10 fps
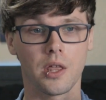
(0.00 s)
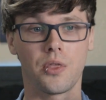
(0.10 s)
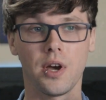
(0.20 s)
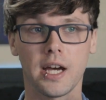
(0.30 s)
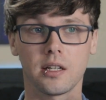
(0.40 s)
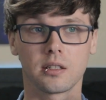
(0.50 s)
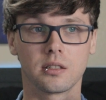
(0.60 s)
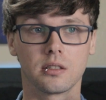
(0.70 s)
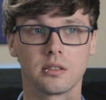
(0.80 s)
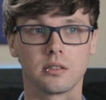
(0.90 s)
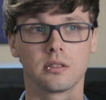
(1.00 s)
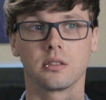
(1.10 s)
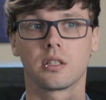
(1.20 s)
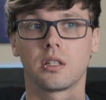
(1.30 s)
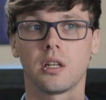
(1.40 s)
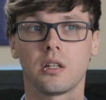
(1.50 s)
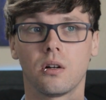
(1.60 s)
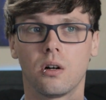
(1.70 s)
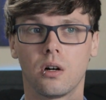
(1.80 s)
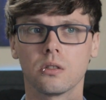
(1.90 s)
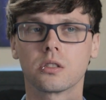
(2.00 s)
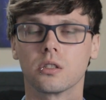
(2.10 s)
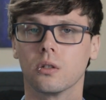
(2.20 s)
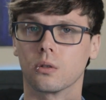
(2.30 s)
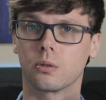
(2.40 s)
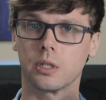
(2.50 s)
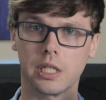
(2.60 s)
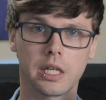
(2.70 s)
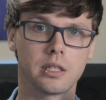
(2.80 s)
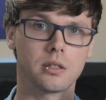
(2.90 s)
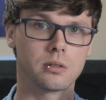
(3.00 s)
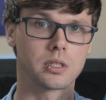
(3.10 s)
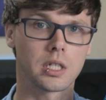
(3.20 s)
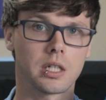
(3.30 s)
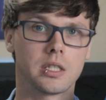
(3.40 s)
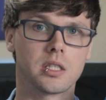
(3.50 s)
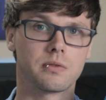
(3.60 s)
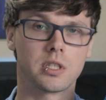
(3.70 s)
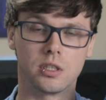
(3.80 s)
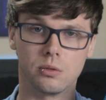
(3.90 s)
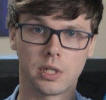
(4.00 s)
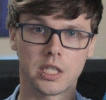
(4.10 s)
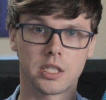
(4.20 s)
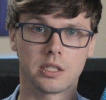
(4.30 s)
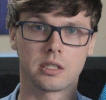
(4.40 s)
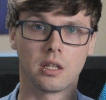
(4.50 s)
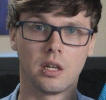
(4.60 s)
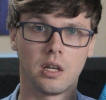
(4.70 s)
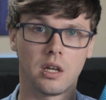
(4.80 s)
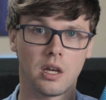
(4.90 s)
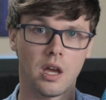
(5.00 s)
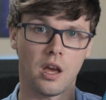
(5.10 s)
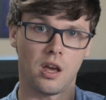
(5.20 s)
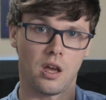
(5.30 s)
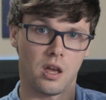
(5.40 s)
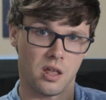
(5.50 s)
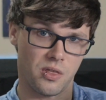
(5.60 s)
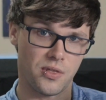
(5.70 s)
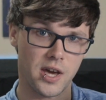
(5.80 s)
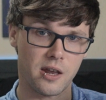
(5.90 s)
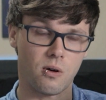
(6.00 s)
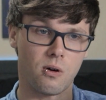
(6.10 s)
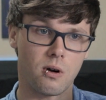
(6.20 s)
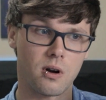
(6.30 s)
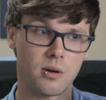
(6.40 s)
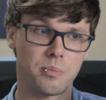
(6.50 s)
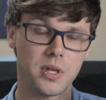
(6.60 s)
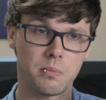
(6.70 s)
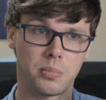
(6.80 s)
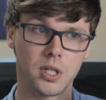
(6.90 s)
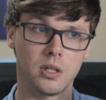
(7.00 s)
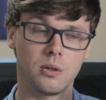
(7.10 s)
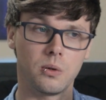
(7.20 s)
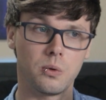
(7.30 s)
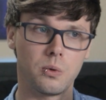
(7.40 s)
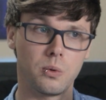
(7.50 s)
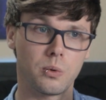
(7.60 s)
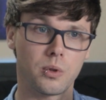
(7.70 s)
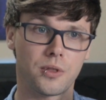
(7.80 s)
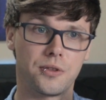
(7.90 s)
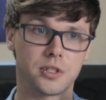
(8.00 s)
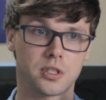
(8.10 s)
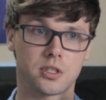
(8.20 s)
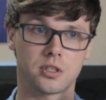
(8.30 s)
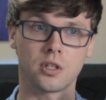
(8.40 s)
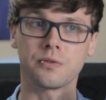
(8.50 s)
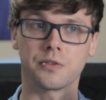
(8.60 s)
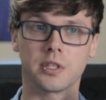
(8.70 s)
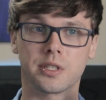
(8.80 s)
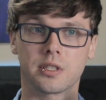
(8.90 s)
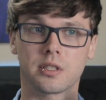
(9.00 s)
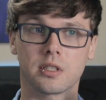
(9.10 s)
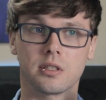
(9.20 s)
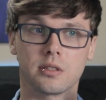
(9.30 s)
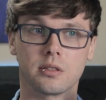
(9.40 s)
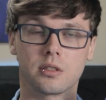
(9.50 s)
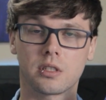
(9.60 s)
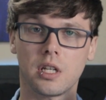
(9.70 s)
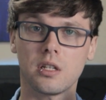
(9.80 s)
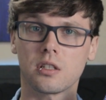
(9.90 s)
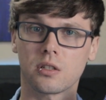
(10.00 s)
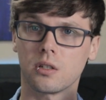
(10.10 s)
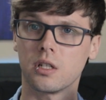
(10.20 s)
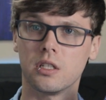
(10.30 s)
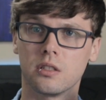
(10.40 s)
that can also create those kinds of situations that are a bit below the surface and tend to turn